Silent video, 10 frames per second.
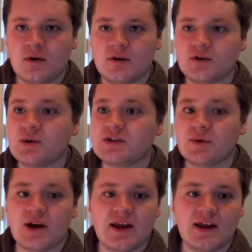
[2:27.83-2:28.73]
So once
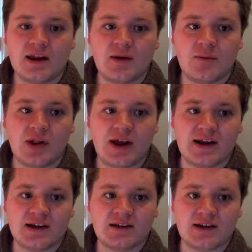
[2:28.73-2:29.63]
we're in
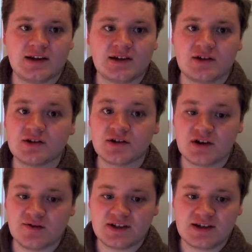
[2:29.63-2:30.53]
Planning Center
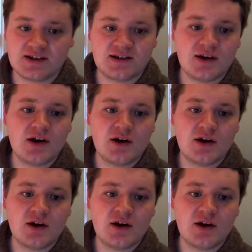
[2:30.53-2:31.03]
Services,